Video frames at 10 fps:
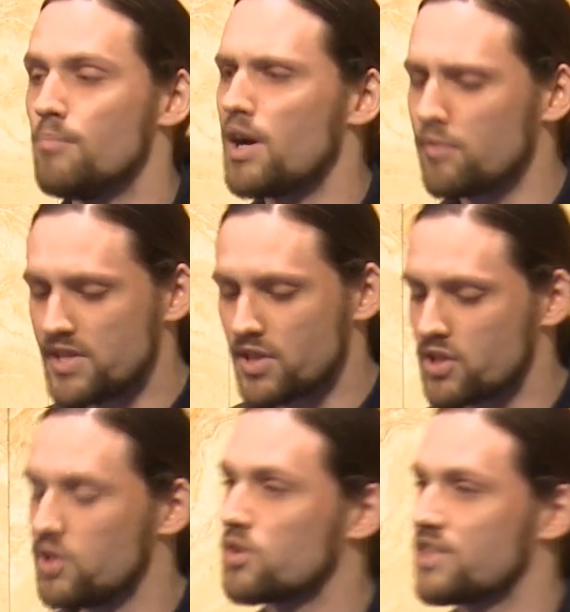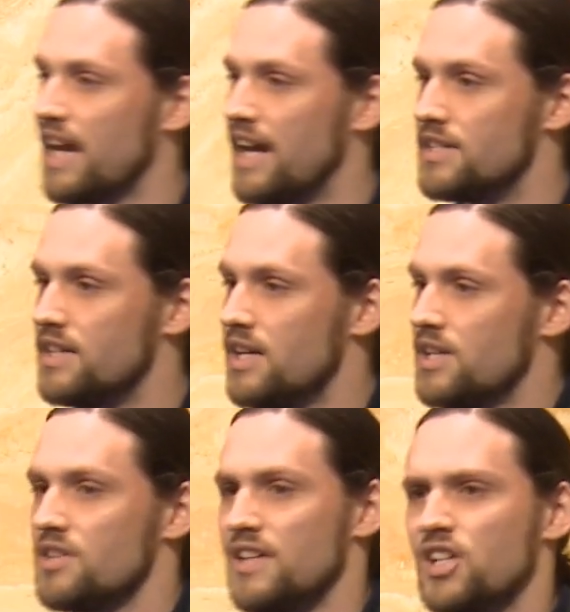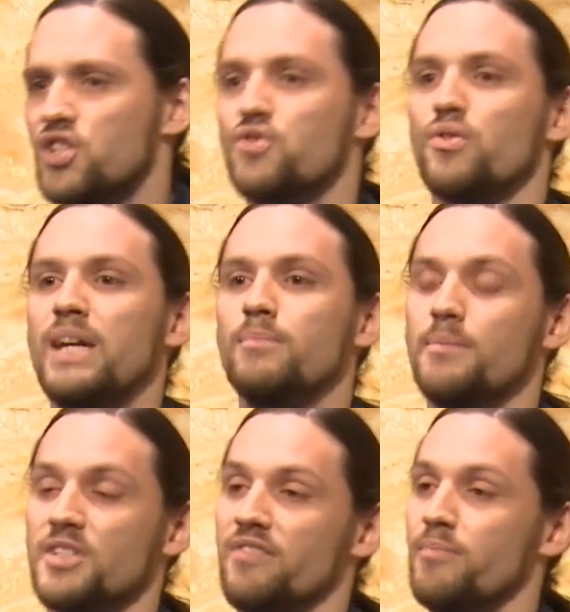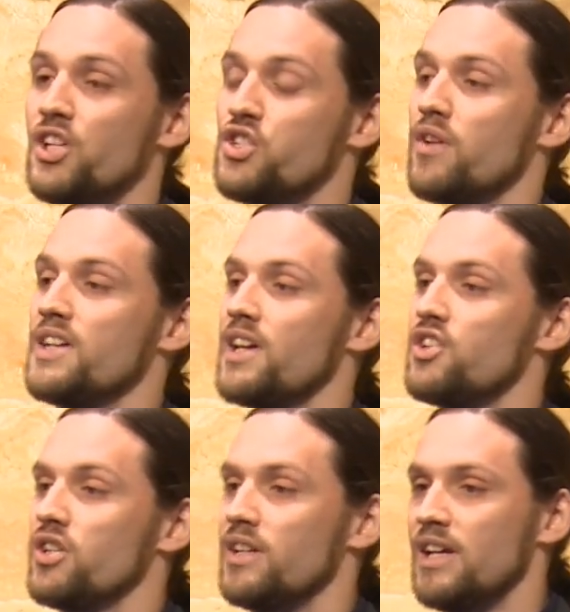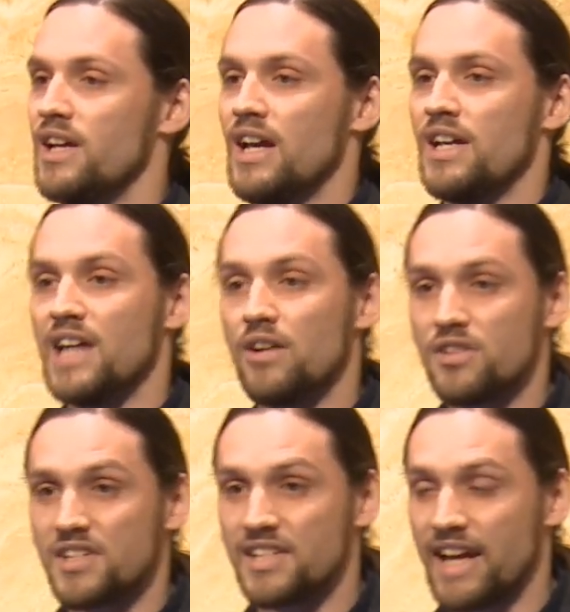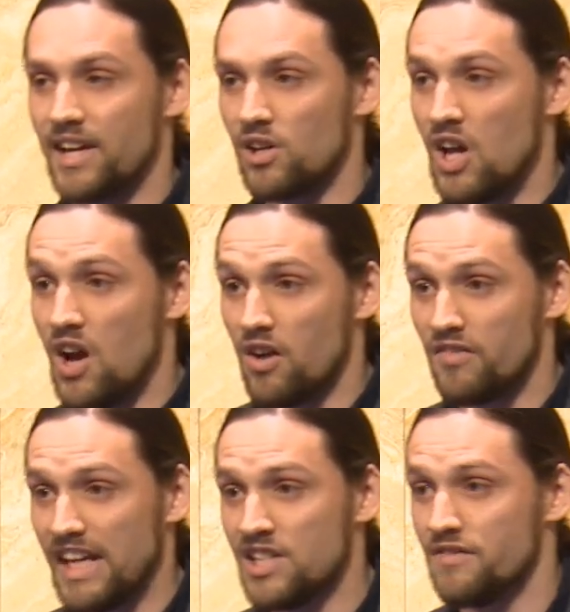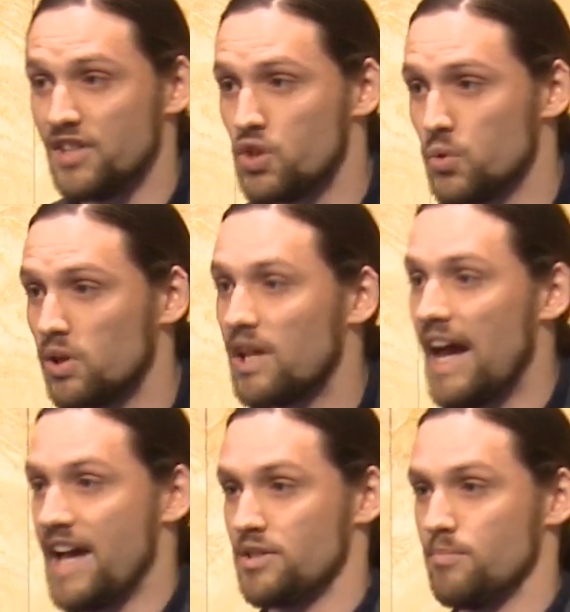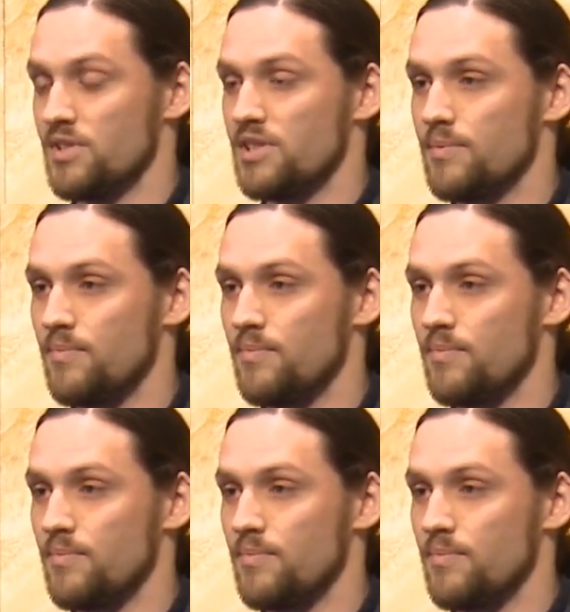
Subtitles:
My research looks ahead to the extreme limit of miniaturization, down to the scale of individual atoms.